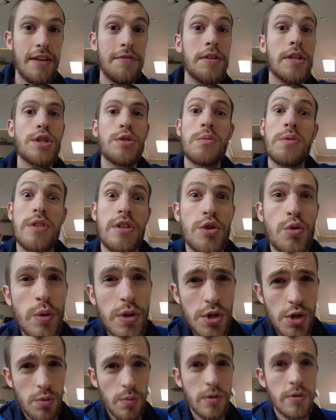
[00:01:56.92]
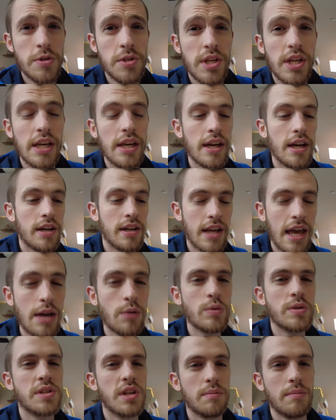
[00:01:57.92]
If this was a switcherooski and Nate
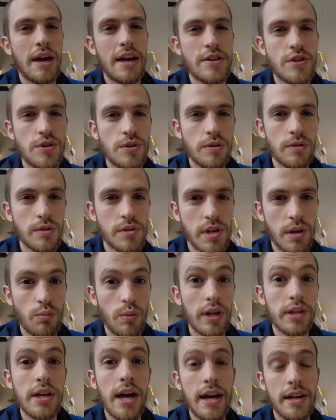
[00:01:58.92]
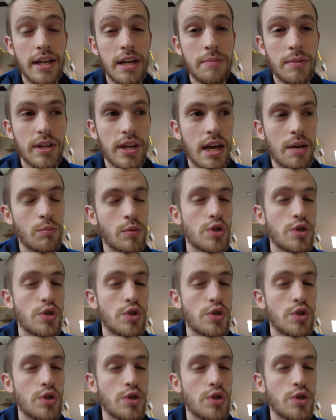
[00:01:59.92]
was in my shoes and we had gotten him a game,